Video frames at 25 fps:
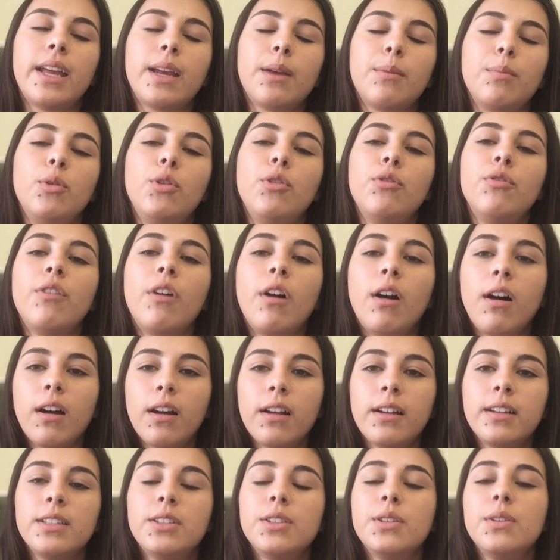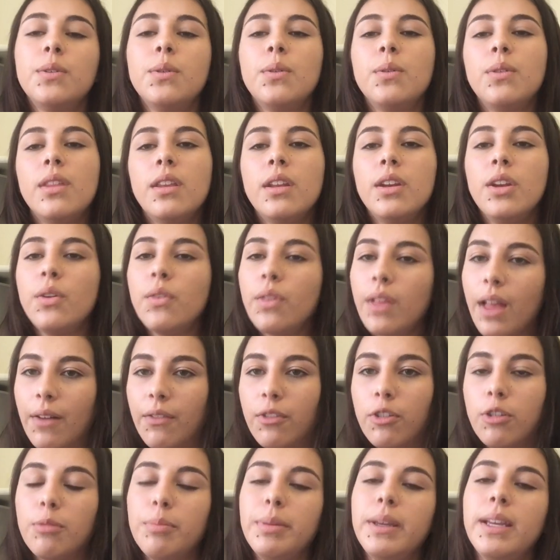like move on to the new
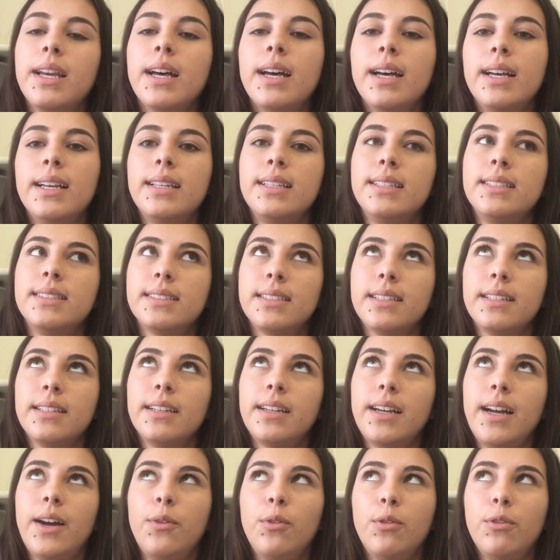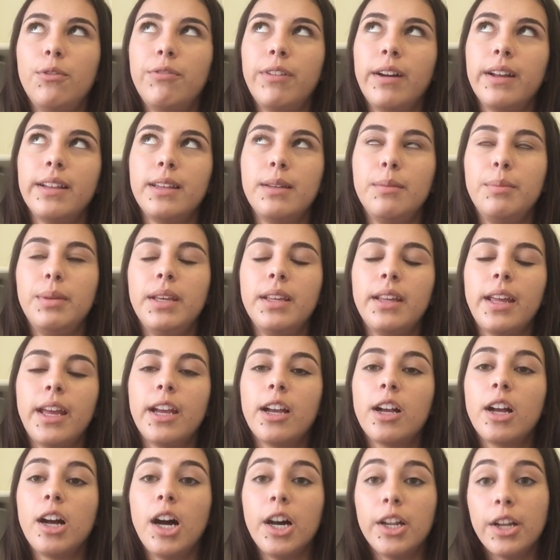level because I will finally be
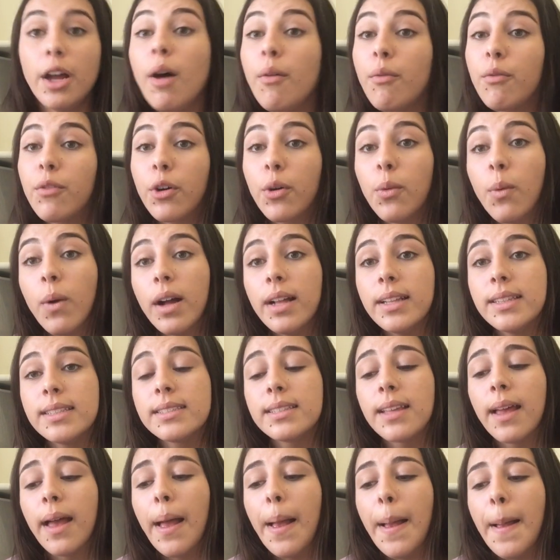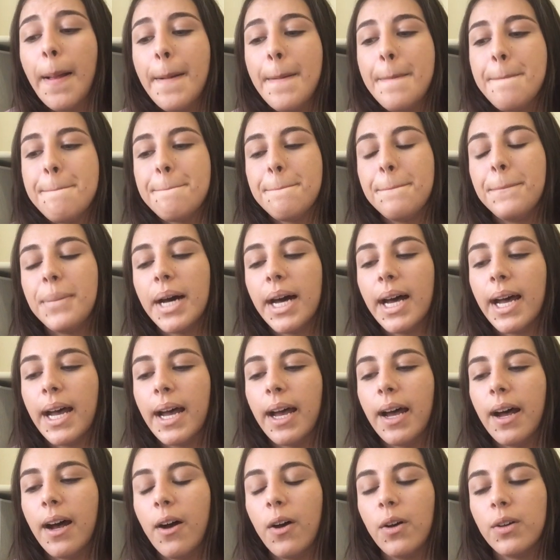like caught up for once.
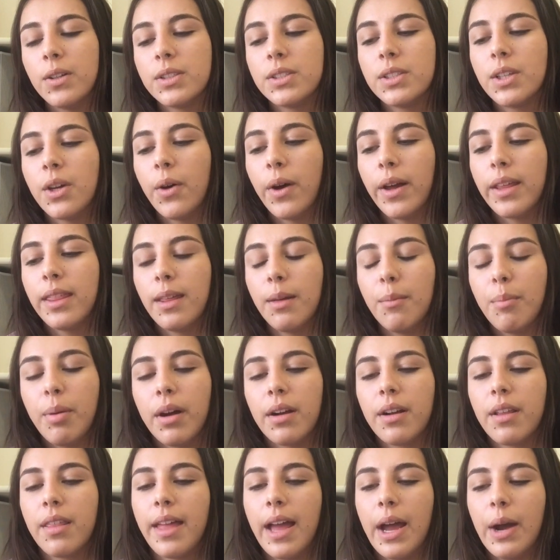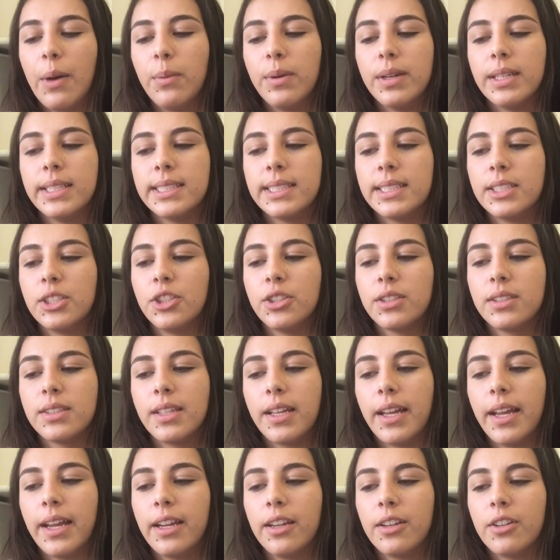But also I think part of that was just
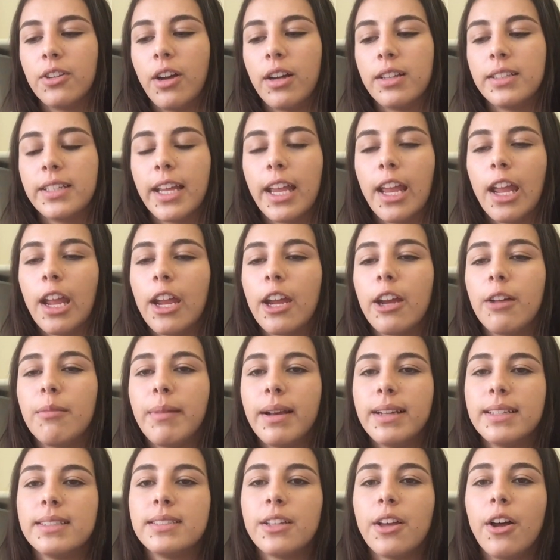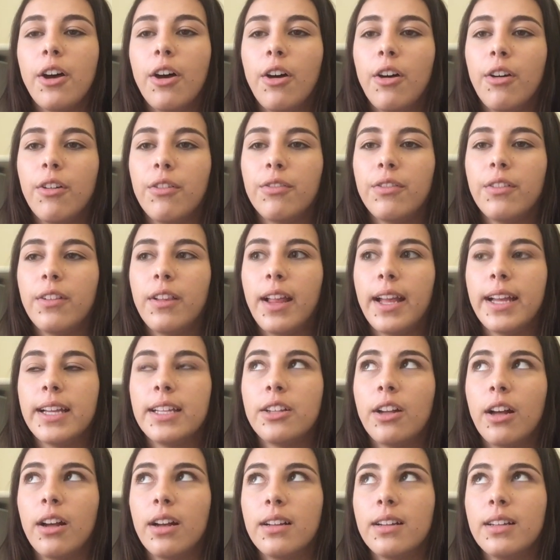like not taking care of myself,
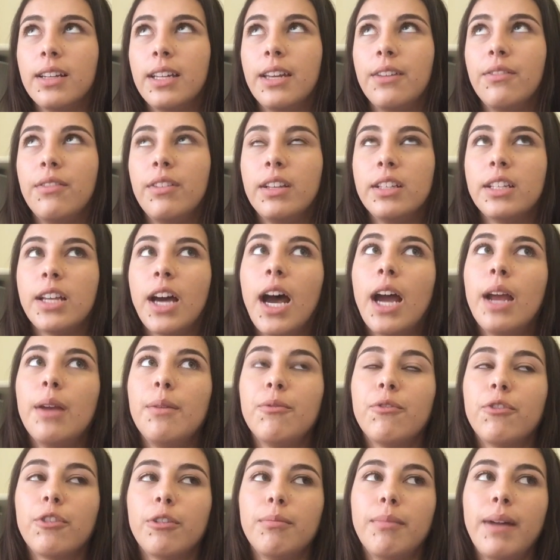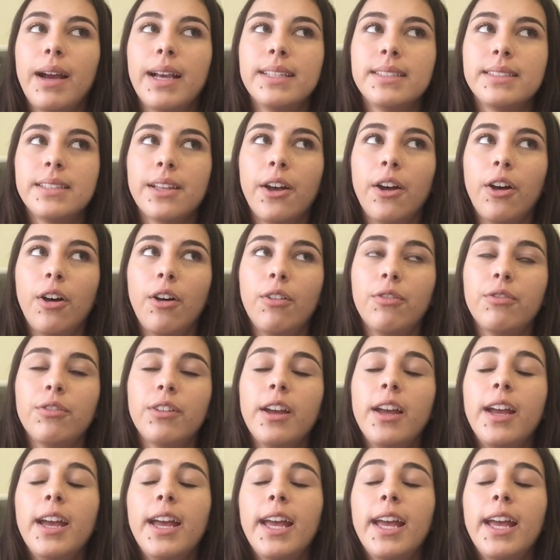like not giving time for myself